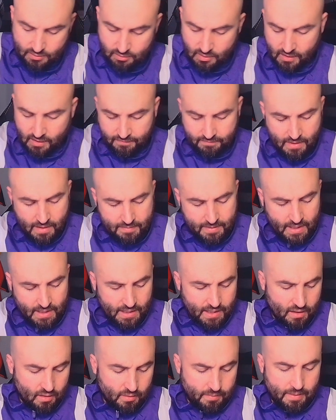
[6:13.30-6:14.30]
worth. Maybe a
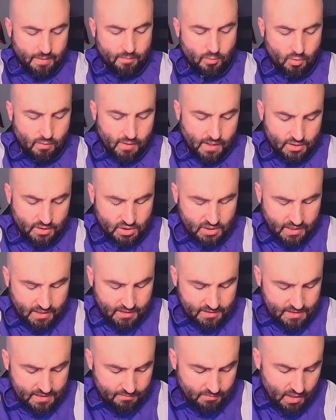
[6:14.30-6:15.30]
little bit more, actually,
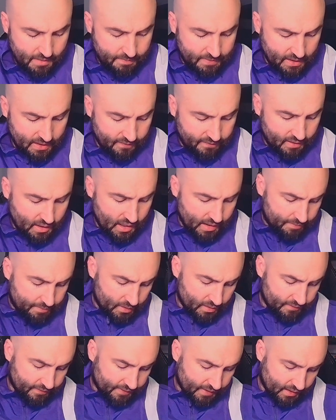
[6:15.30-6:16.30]
because there might be a
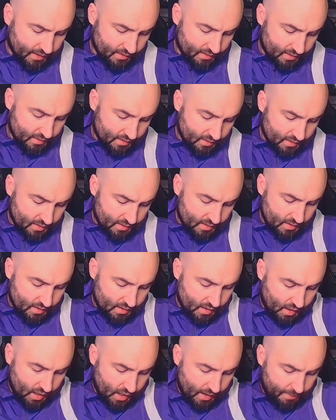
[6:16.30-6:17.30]
couple of
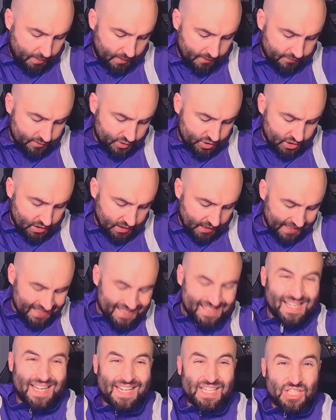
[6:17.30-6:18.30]

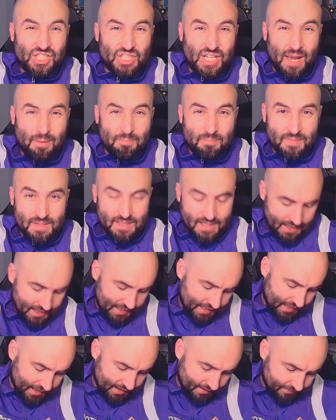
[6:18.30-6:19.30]
let's say gems in
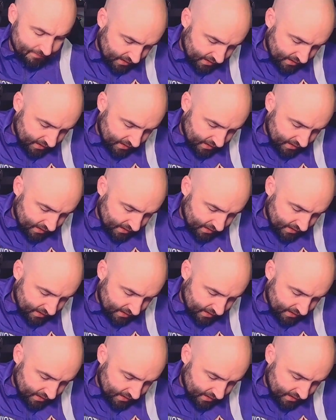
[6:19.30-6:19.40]
here.